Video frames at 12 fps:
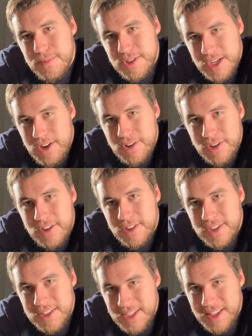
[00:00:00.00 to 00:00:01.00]
much alcohol,
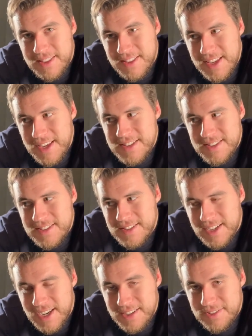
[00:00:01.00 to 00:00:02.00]
because I think it's
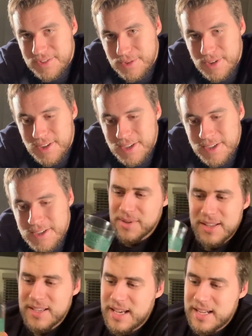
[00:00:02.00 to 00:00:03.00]
kind of strong.
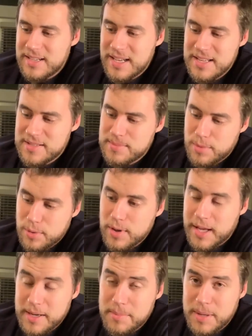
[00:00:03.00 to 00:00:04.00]
Really, it tastes more
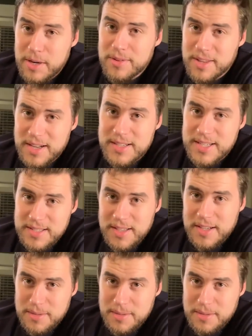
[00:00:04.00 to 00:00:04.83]
like a beer than it tastes like